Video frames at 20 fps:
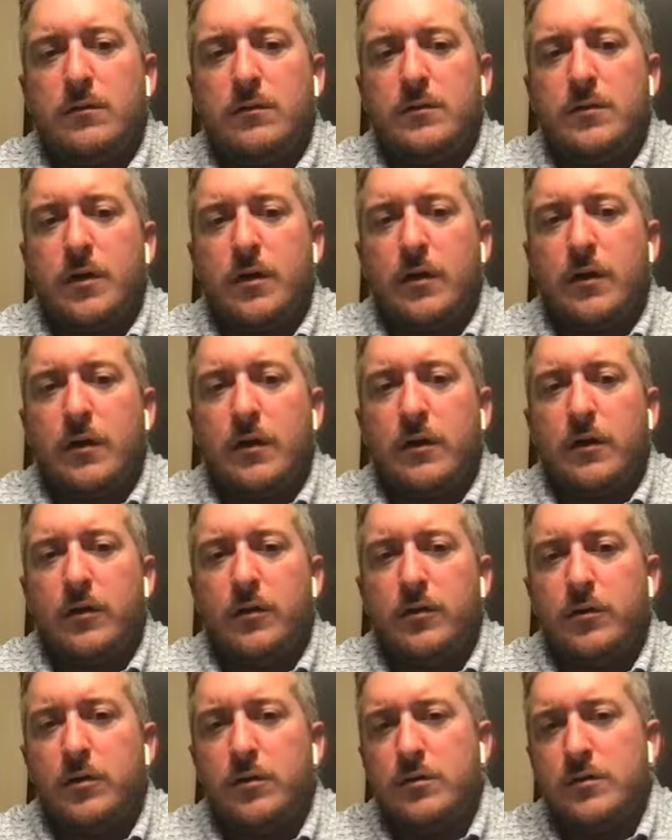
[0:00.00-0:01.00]
sorry, you
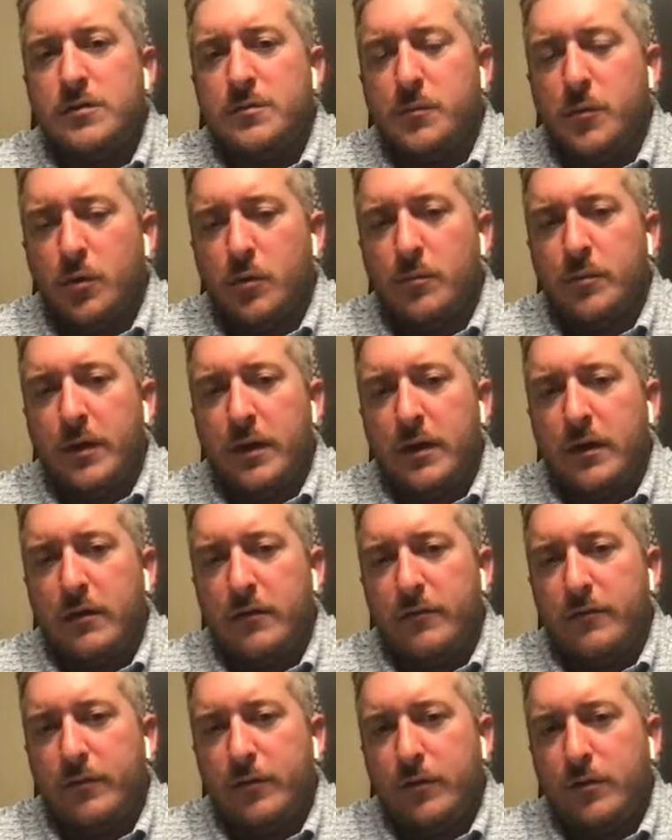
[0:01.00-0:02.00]
use
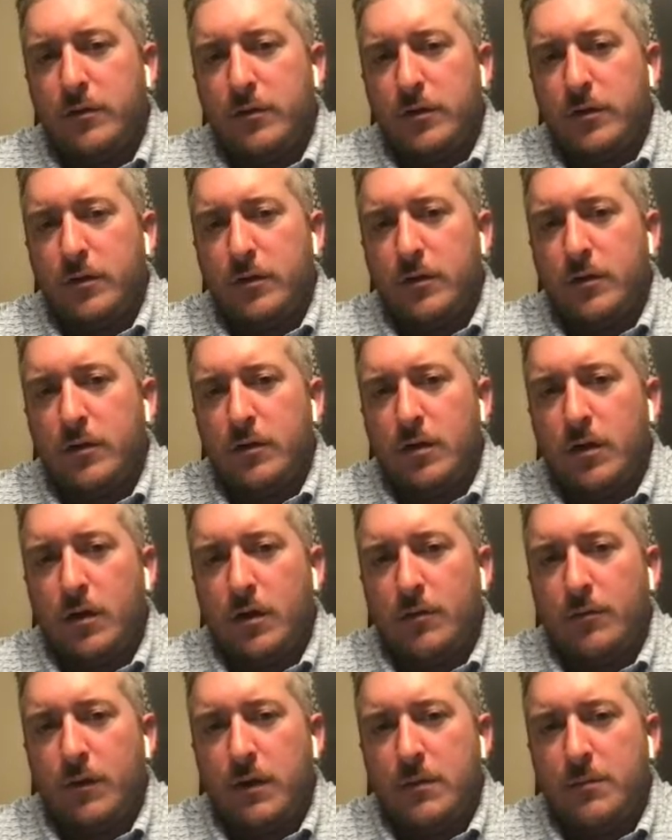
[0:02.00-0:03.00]
MoonPay for your
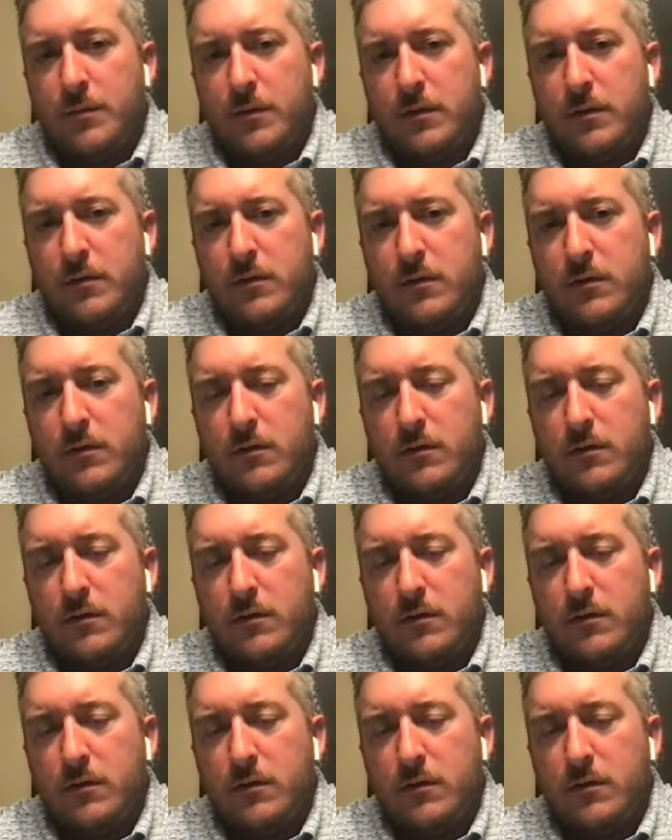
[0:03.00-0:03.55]
on-ramping?